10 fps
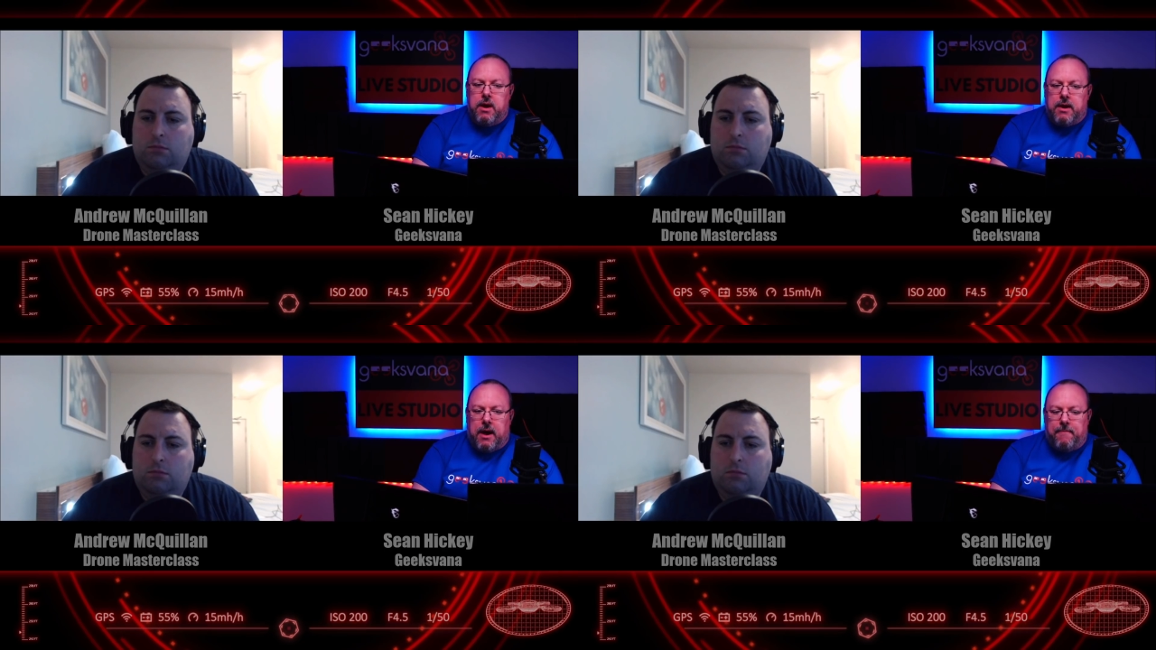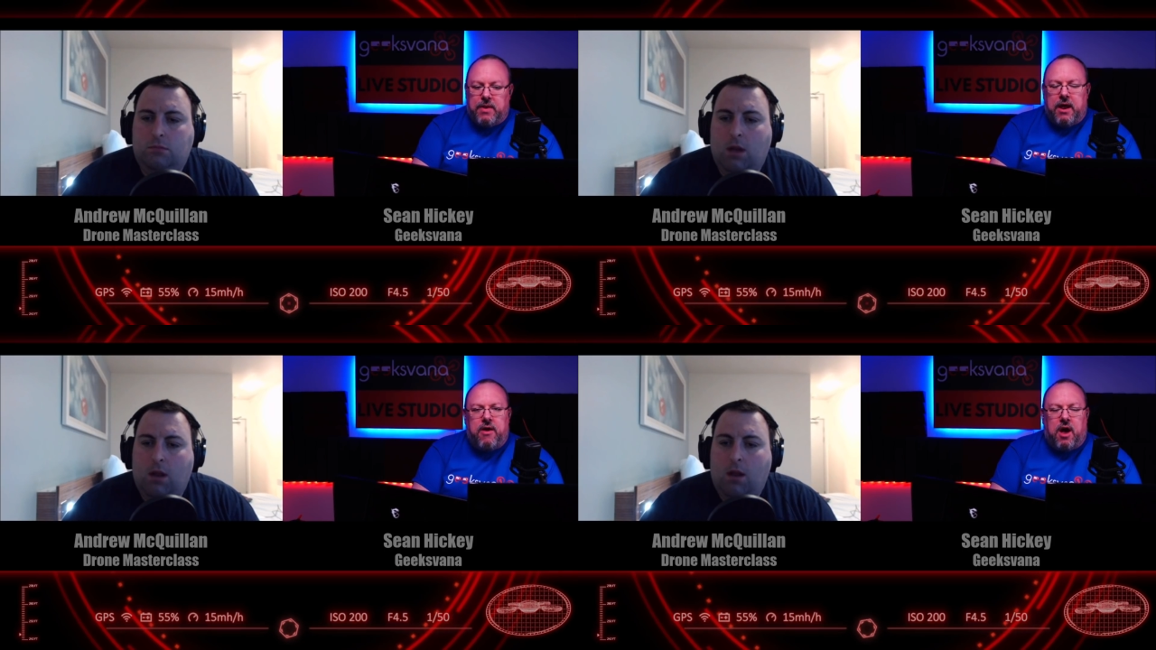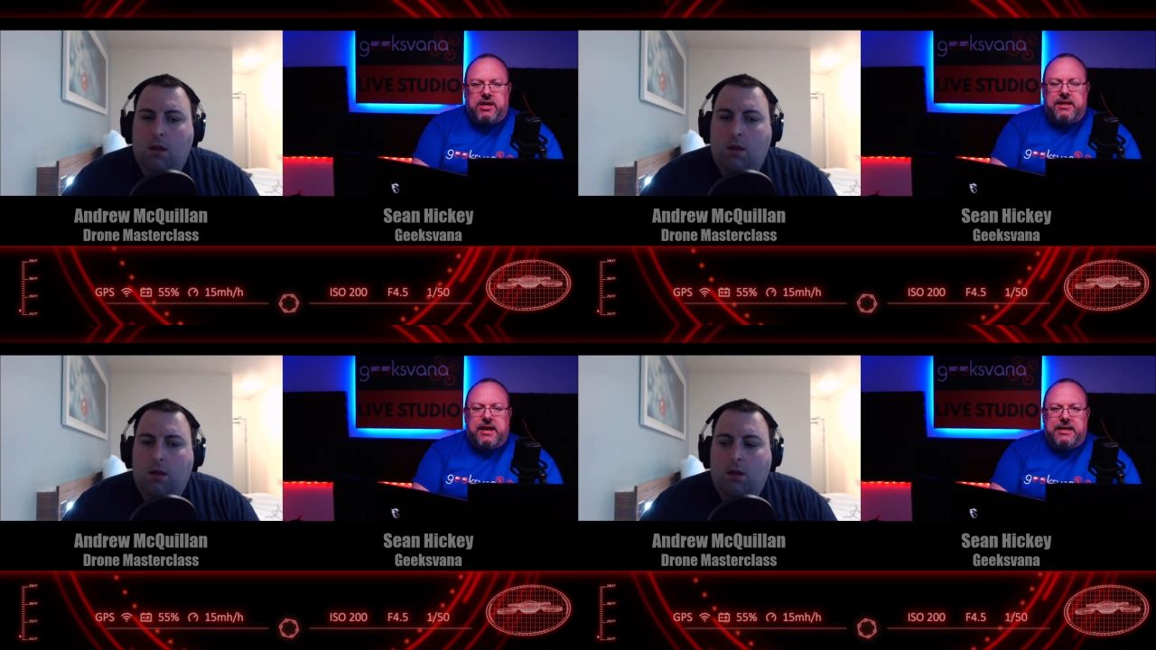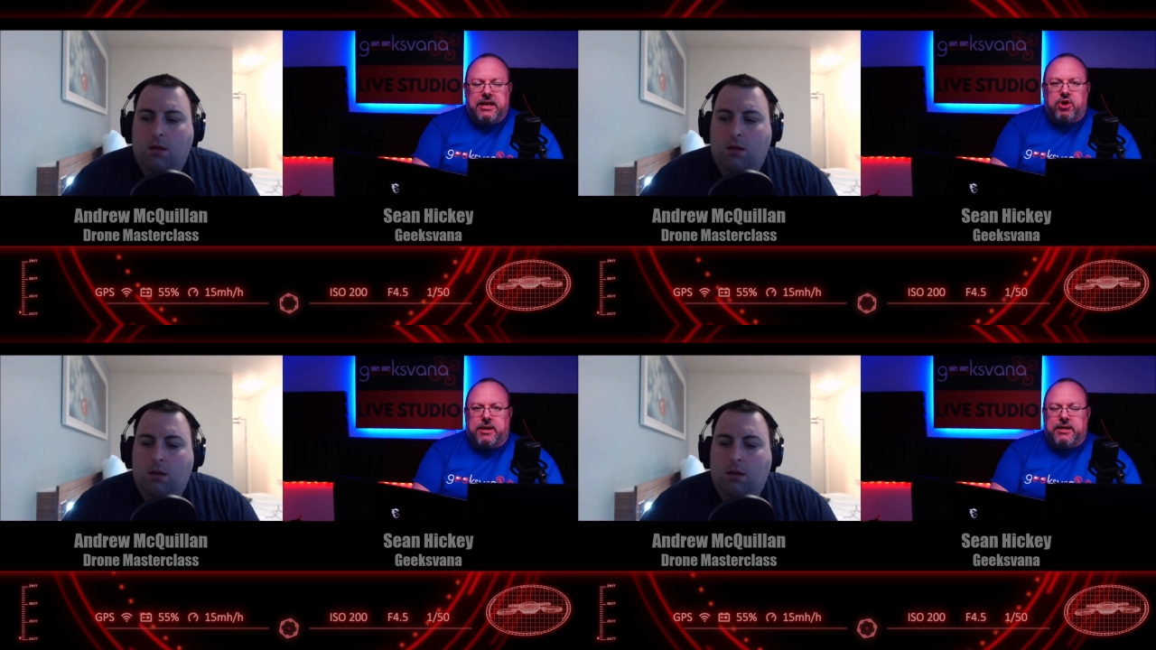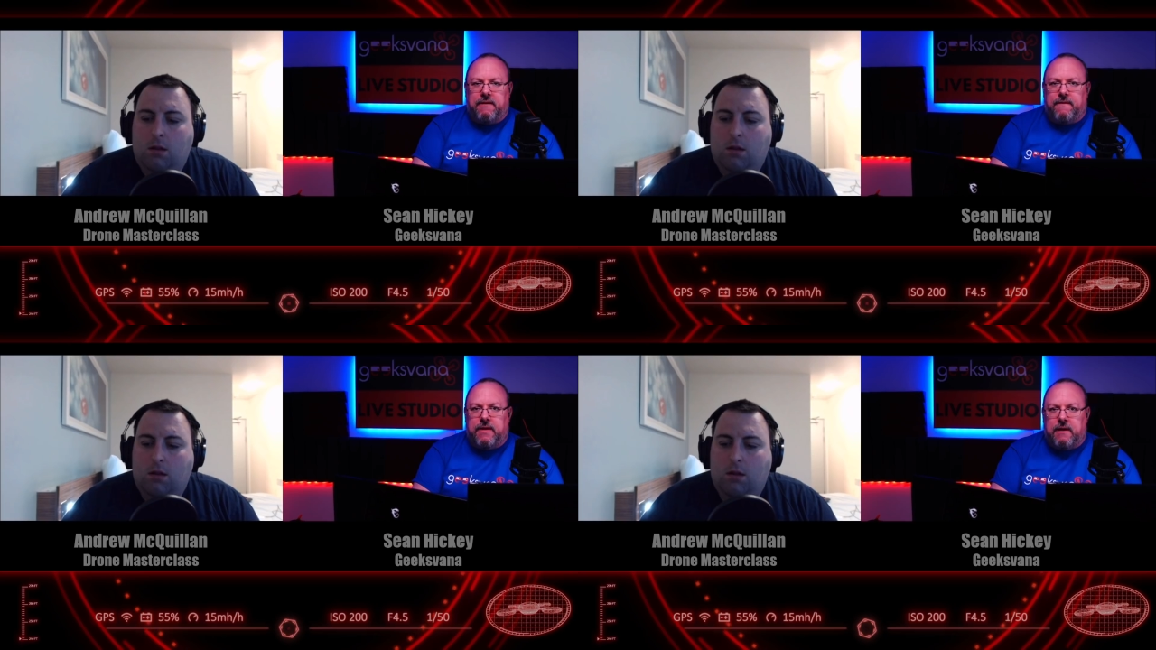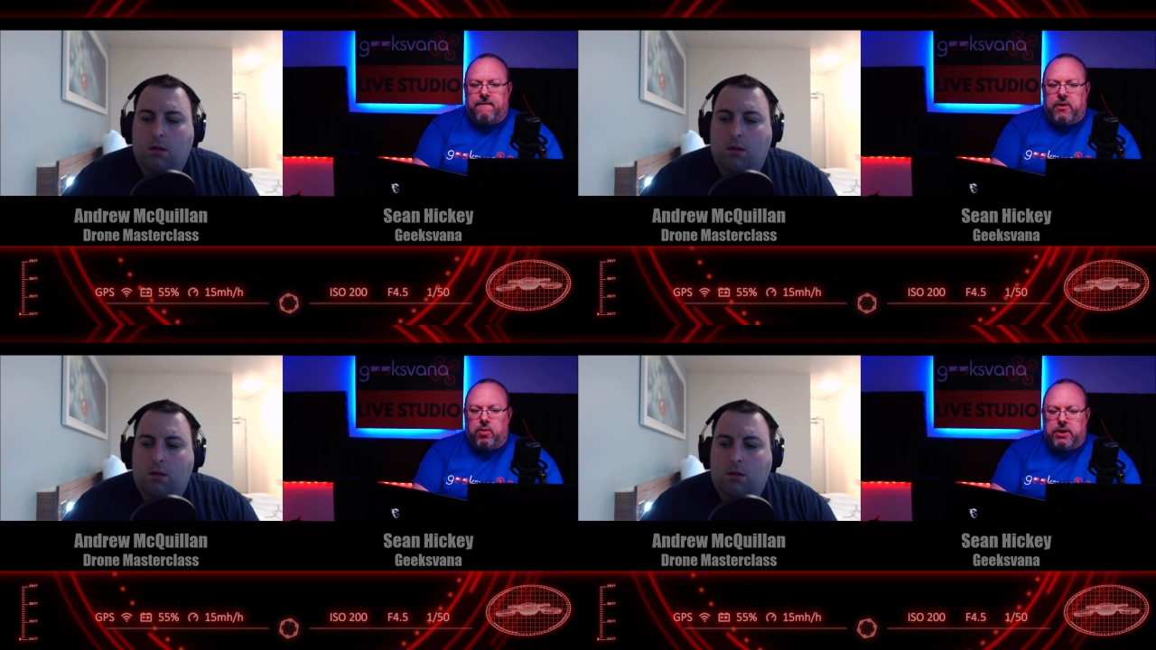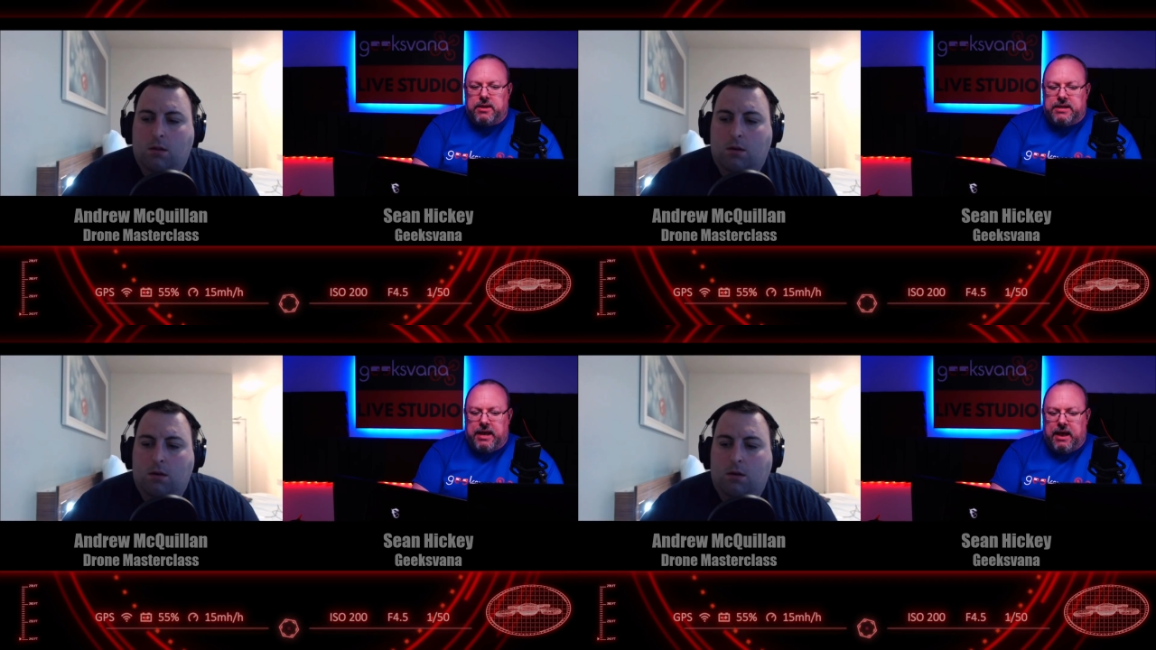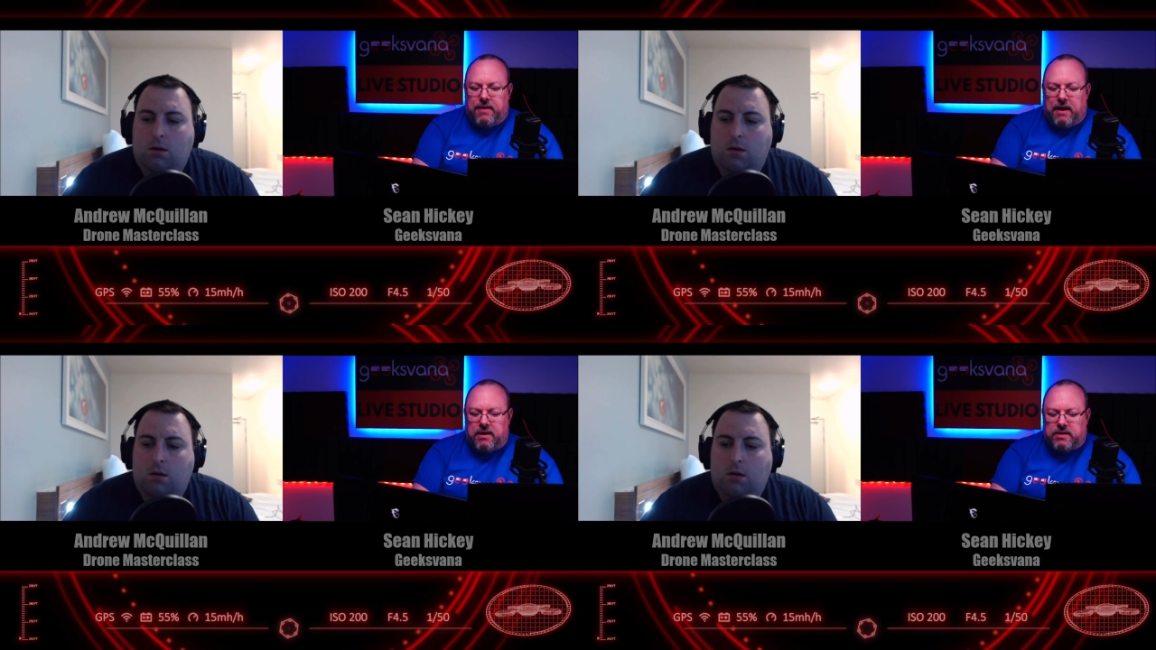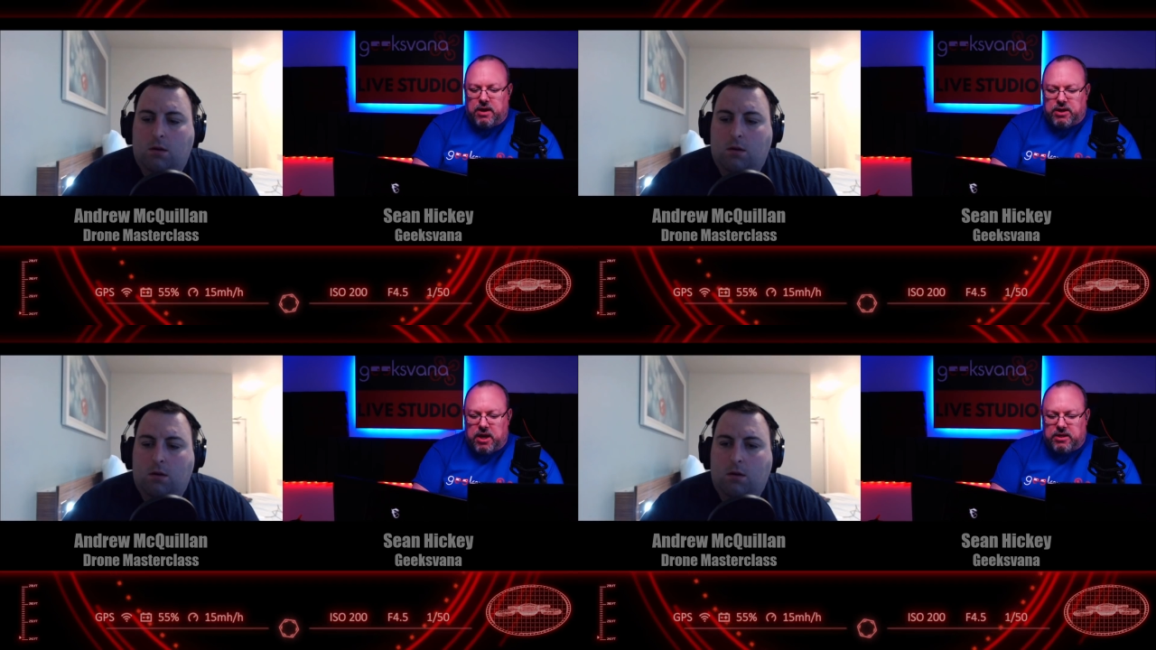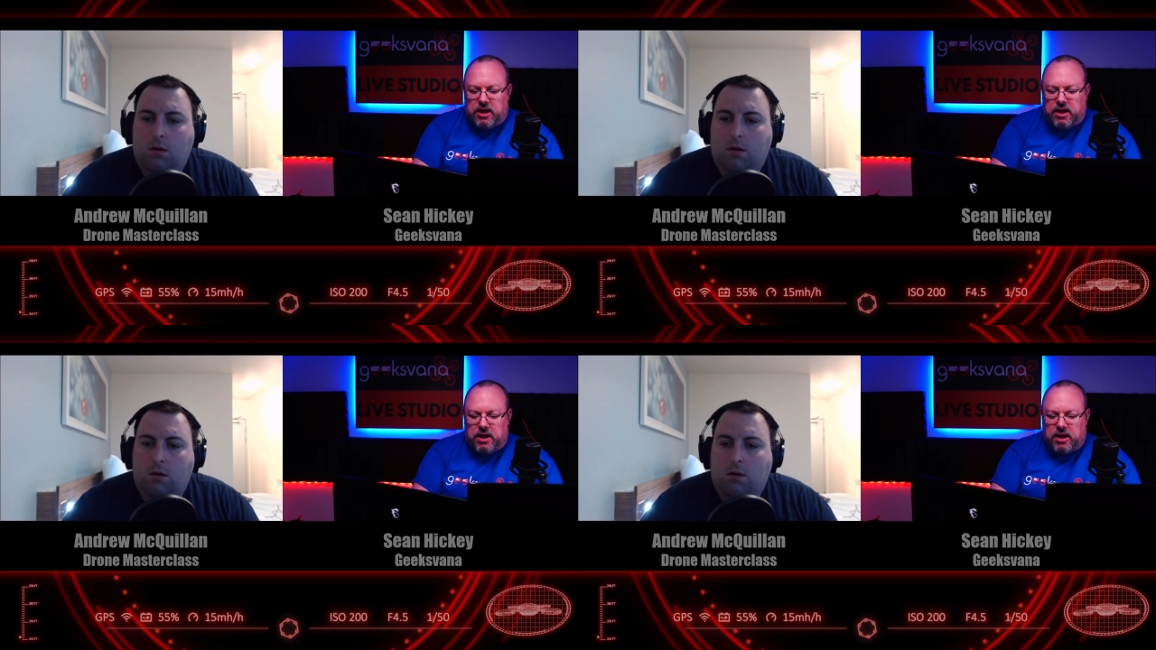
Speaker 1: Um, and I, I do think it's interesting for the for the audience to hear that as as,